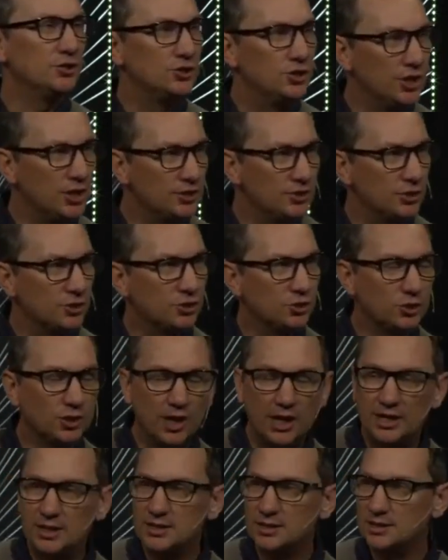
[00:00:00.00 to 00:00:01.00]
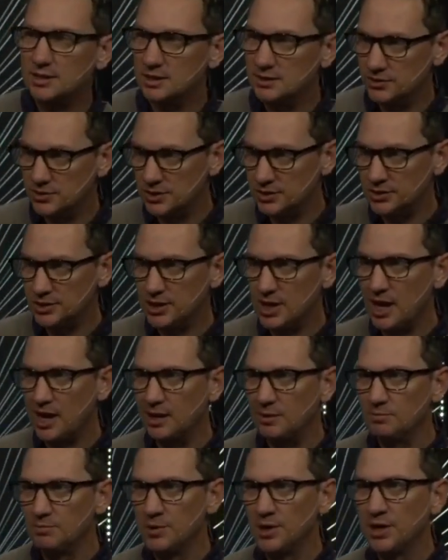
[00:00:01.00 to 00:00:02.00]
Jesus Christ is the
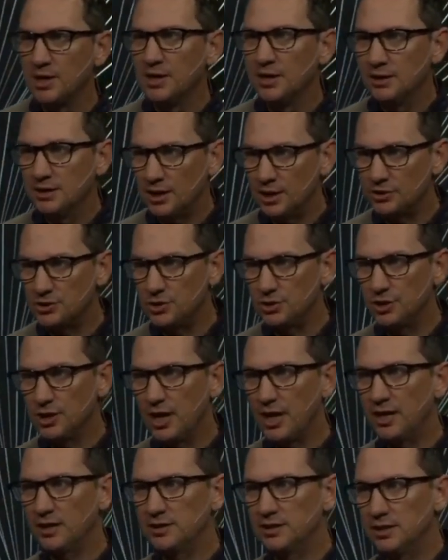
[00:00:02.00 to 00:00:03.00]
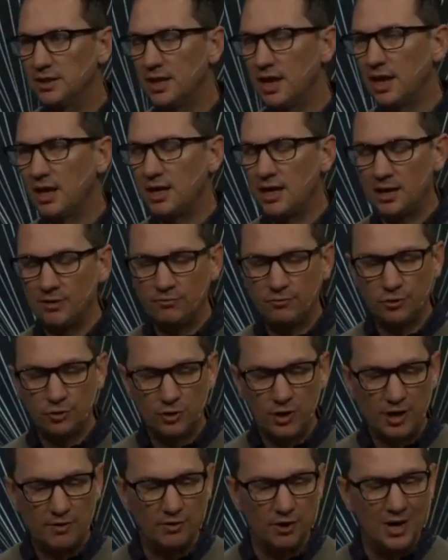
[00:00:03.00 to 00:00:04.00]
same yesterday, today, and
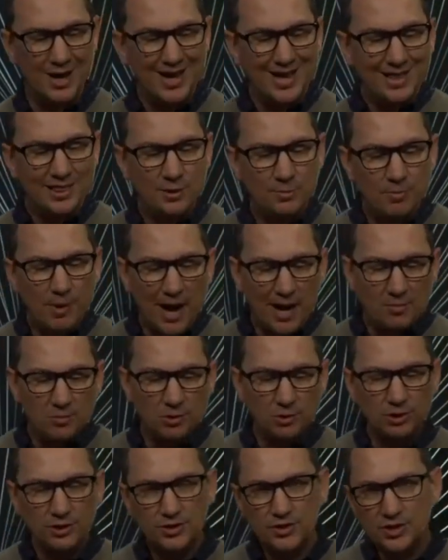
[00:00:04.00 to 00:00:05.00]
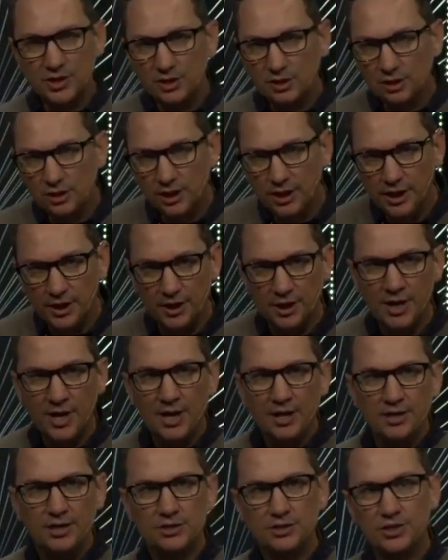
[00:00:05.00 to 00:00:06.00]
forever. The Bible is clear
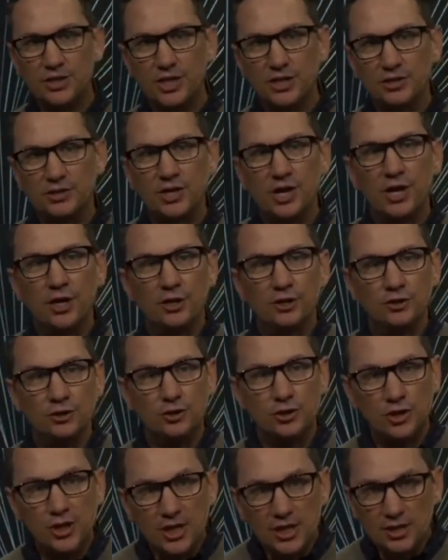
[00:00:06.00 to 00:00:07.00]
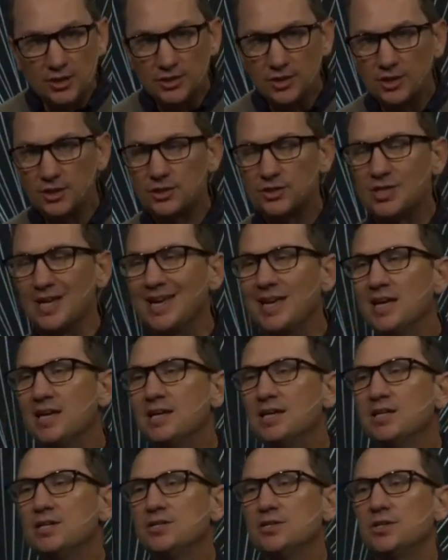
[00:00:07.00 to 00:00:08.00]
that says Jesus
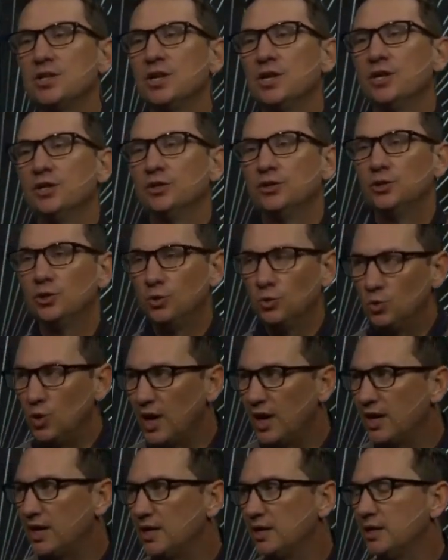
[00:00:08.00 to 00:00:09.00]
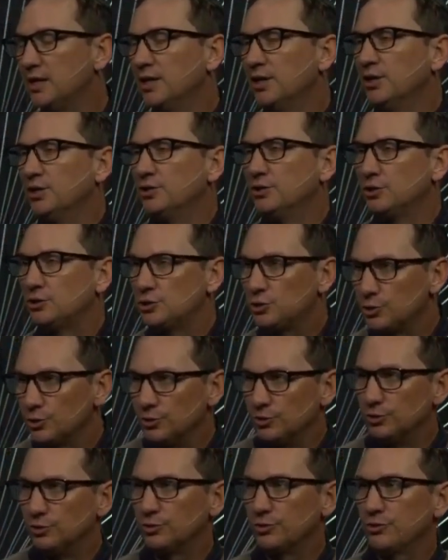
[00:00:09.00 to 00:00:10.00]
is the way, the
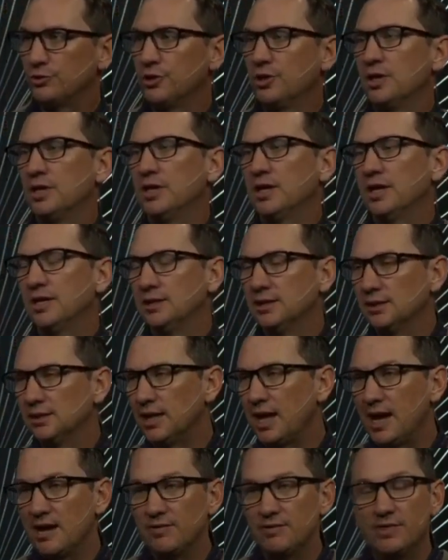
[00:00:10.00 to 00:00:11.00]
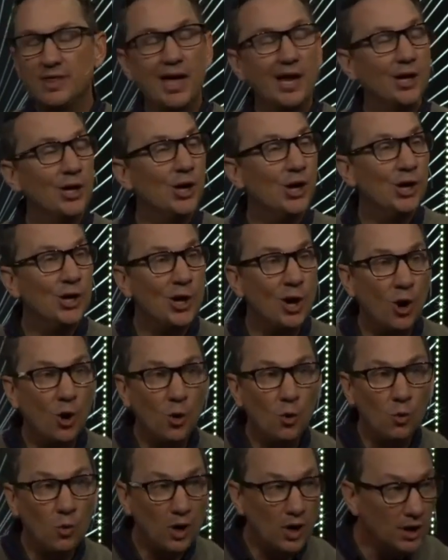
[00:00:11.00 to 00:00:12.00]
truth, and the life, that no
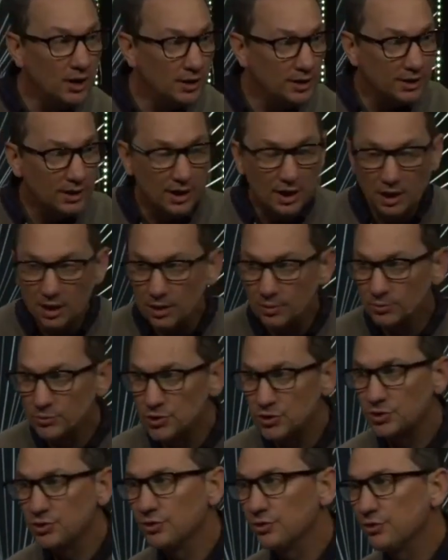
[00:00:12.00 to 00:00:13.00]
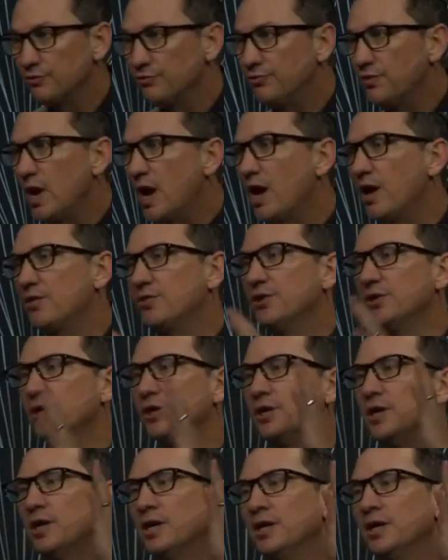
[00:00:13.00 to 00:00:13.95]
one comes to the Father